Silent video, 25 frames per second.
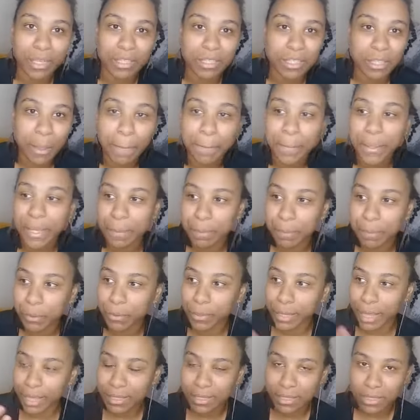Some people
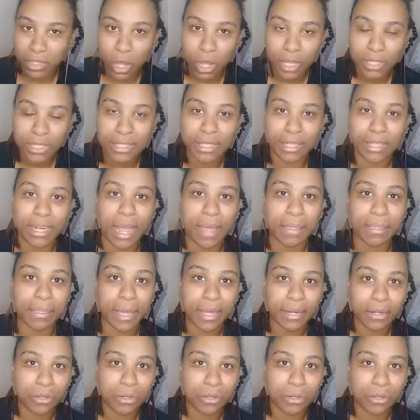get started and they're